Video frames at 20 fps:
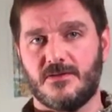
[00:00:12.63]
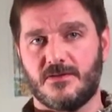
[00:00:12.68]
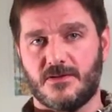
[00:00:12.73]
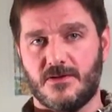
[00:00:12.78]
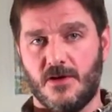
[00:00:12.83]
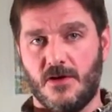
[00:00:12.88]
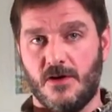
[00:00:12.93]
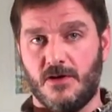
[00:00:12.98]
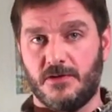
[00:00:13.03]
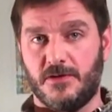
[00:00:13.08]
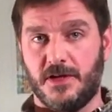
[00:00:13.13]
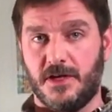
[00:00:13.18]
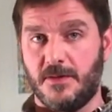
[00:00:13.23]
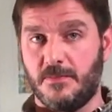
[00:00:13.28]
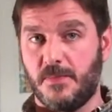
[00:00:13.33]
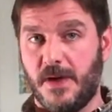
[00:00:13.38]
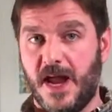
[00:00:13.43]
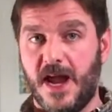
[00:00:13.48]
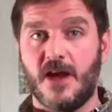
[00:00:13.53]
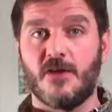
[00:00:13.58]
called the
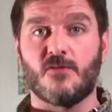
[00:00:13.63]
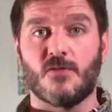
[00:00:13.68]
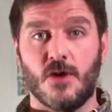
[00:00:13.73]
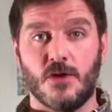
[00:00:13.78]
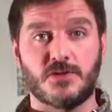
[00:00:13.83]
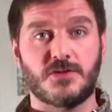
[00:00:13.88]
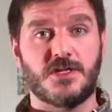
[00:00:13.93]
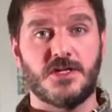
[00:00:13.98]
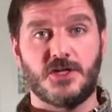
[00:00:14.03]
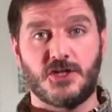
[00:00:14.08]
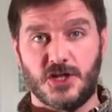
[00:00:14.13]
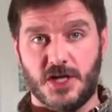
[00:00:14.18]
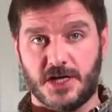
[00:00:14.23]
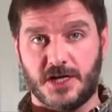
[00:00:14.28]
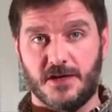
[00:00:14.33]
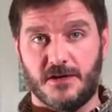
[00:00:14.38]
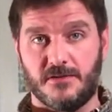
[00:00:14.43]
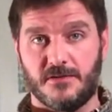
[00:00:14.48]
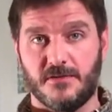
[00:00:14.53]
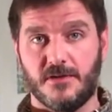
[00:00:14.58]
pan roasted
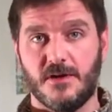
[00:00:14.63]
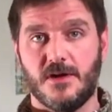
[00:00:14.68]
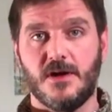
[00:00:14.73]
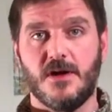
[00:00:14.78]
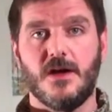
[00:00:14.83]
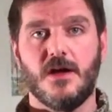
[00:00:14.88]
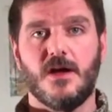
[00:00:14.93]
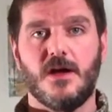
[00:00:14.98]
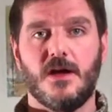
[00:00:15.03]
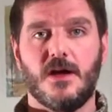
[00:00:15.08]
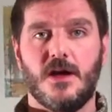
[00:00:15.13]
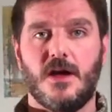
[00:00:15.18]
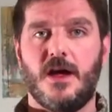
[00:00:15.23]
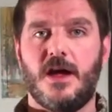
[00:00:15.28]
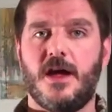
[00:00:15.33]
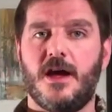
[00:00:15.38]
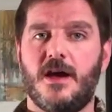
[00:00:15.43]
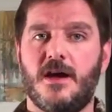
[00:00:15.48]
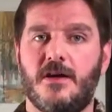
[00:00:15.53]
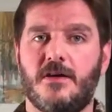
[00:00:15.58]
chicken.
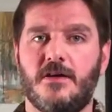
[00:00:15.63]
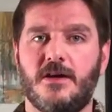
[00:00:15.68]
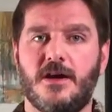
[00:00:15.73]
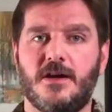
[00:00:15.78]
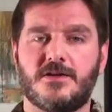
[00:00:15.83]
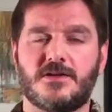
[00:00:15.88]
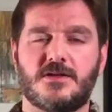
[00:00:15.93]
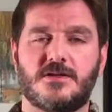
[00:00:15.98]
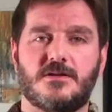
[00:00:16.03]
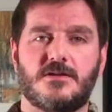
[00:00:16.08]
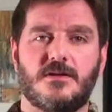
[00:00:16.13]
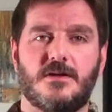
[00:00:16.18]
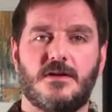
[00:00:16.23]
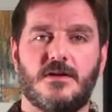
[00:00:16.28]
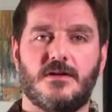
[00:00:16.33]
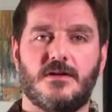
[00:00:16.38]
And it's